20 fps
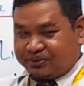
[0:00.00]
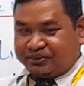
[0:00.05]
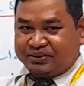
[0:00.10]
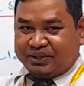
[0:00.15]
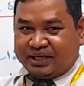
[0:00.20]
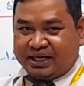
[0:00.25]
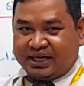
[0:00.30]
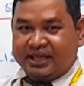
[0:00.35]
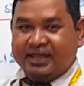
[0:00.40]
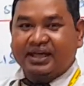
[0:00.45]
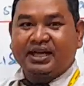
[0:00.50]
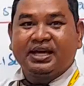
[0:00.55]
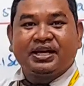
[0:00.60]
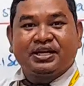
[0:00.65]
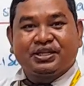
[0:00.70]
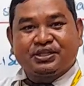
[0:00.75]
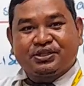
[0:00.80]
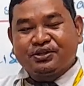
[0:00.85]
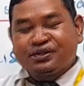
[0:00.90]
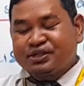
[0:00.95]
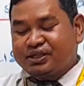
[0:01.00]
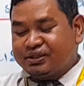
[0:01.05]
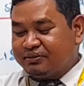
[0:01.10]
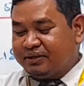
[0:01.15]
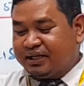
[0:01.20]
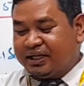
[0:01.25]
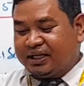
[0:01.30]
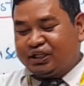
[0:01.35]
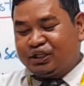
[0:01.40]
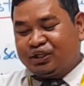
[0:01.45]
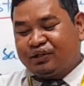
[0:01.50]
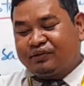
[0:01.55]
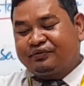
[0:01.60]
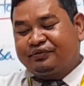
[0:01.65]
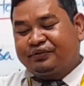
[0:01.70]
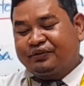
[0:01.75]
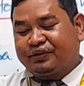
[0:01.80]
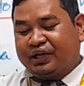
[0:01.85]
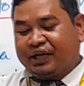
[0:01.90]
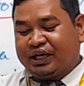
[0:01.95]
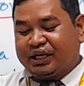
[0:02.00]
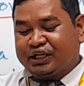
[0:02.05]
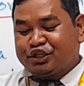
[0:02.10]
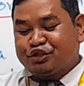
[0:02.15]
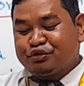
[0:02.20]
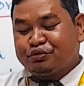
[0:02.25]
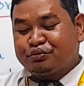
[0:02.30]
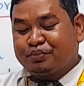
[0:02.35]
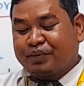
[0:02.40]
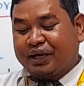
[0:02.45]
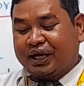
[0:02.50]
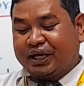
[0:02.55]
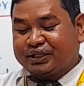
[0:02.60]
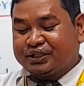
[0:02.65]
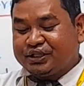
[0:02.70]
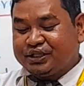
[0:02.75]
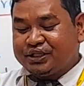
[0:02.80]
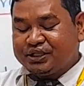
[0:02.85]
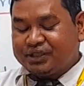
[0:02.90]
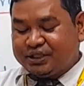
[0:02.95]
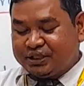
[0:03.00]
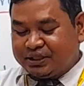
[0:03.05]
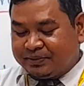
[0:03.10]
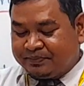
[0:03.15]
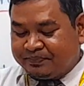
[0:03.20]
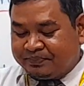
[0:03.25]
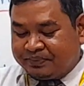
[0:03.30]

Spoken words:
Okay, so students, don't forget to practice.